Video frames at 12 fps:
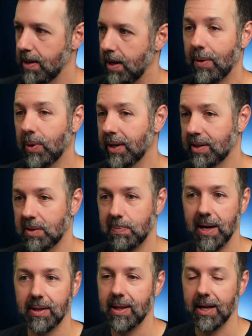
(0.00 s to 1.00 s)
I would
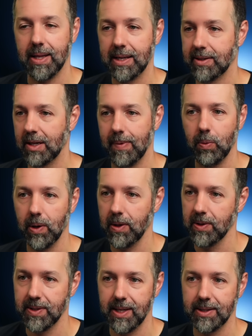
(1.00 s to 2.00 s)
expect that that's going to be
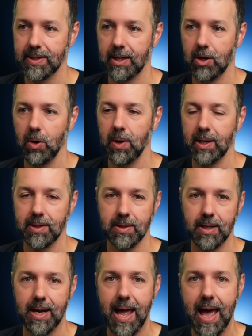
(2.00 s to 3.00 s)
one of those things that Codex
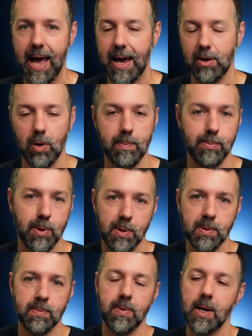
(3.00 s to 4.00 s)
is going to add or
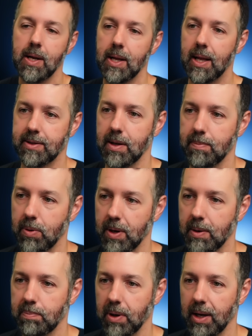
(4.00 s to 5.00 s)
improve at some
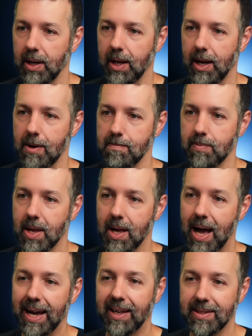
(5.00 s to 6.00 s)
point, but um,
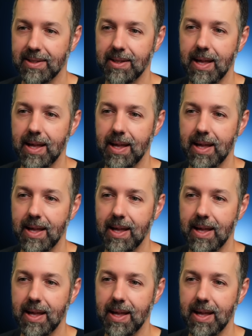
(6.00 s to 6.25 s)
I could